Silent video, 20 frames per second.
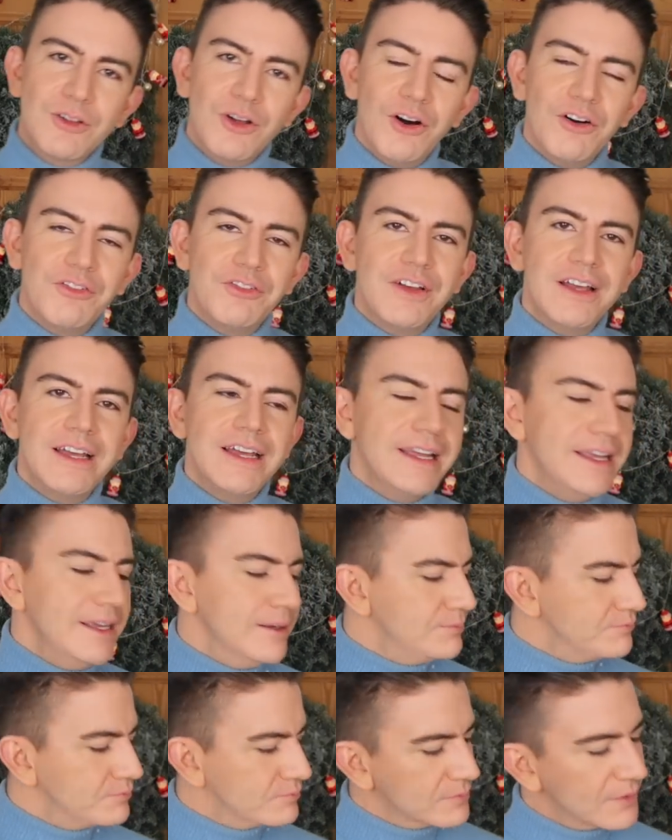
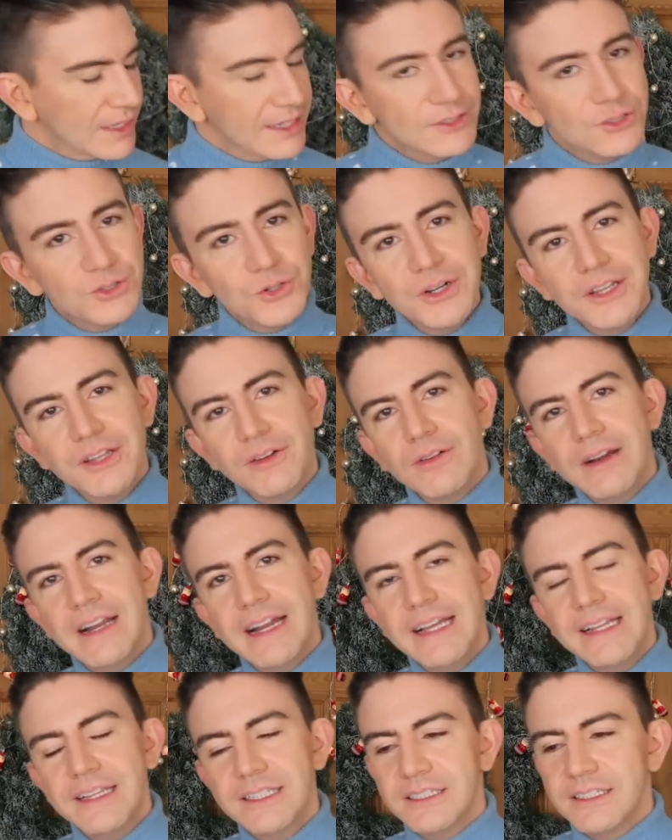coffee, enjoy the
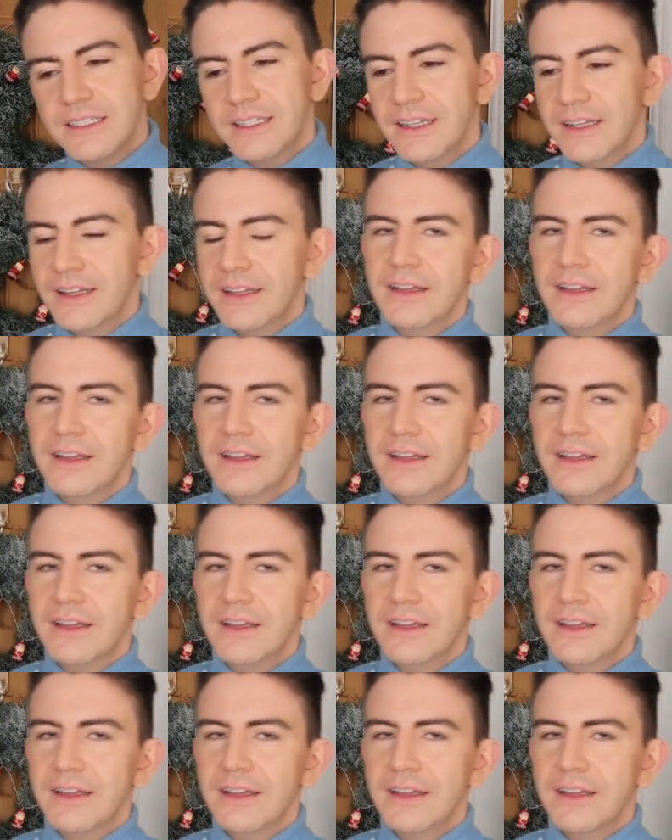wreaths,